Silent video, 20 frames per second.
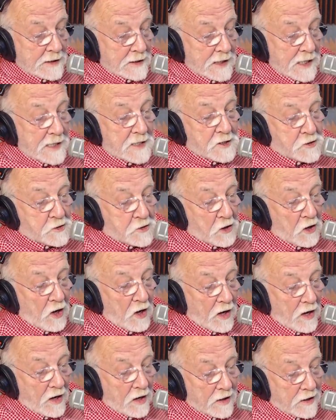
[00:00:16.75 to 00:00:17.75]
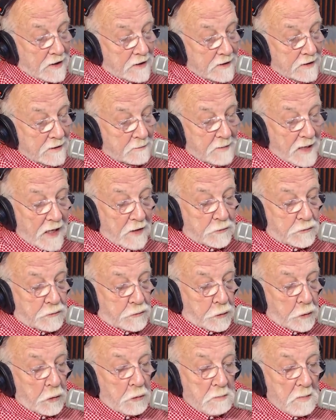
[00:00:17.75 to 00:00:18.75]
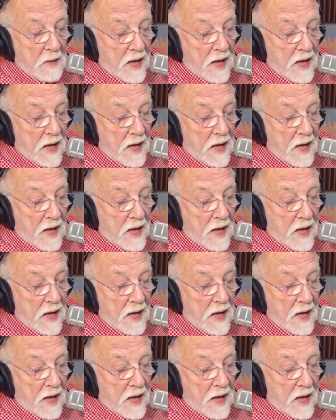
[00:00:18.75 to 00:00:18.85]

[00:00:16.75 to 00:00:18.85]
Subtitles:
Let's talk about true